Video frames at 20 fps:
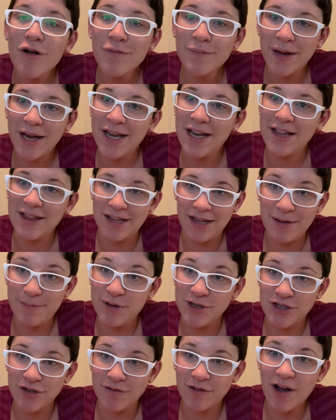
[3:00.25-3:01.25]
made in the
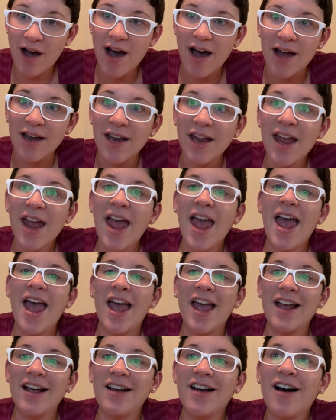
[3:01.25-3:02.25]
image of God,
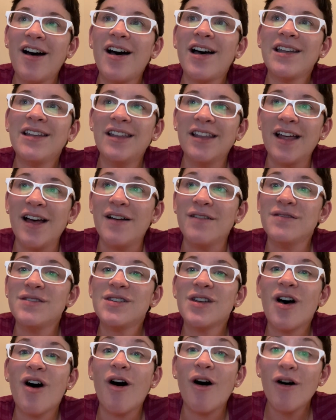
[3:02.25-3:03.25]
and God loves
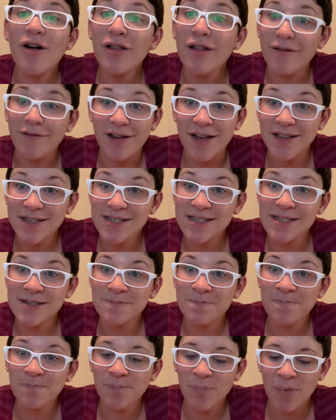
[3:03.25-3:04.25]
all of us.
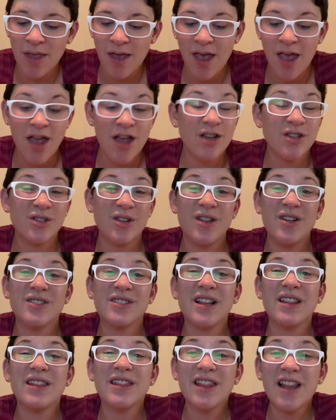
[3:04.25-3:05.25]
So there's a
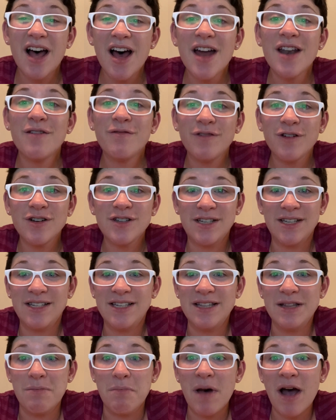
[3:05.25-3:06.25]
lot of verses
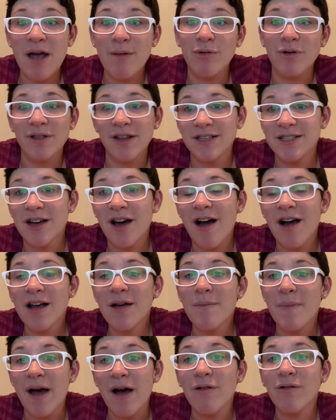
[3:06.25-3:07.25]
in the Bible that talk
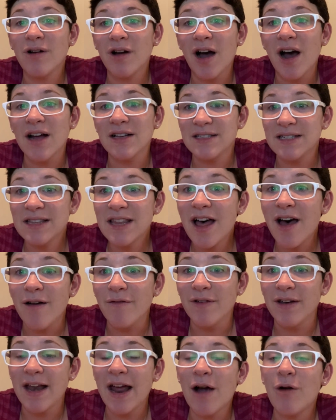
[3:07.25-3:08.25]
about God's love
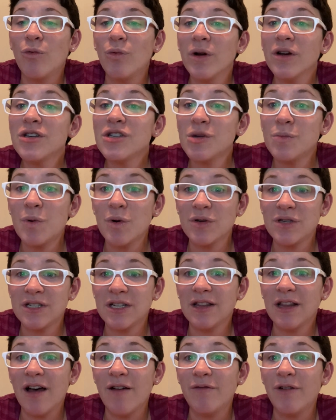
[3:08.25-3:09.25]
and how we're supposed to
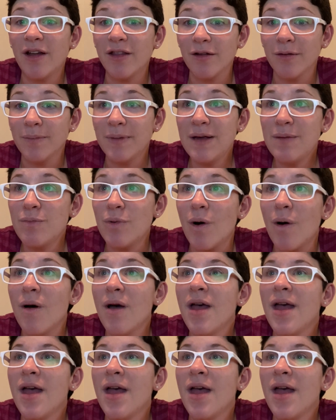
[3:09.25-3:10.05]
love other people.